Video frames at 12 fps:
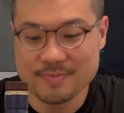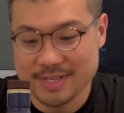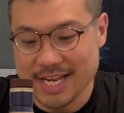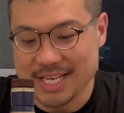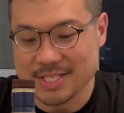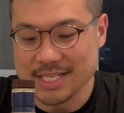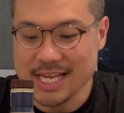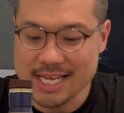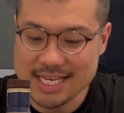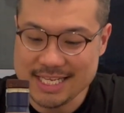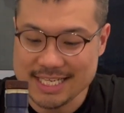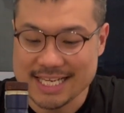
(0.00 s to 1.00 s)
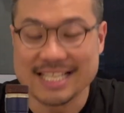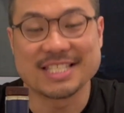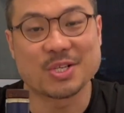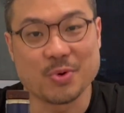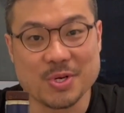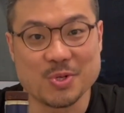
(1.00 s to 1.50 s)
and today it's
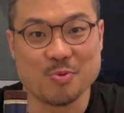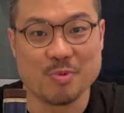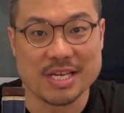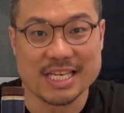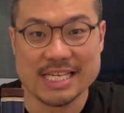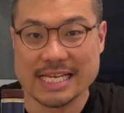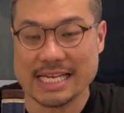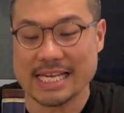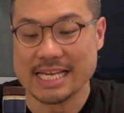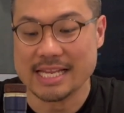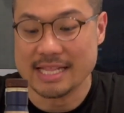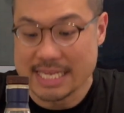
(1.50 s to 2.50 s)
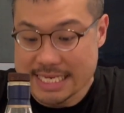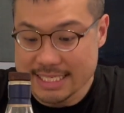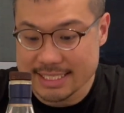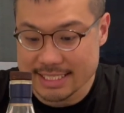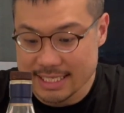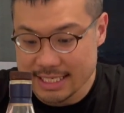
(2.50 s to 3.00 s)
going to be the
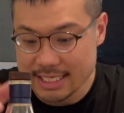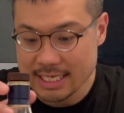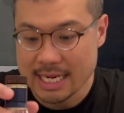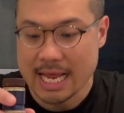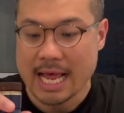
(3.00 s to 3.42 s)
Deanston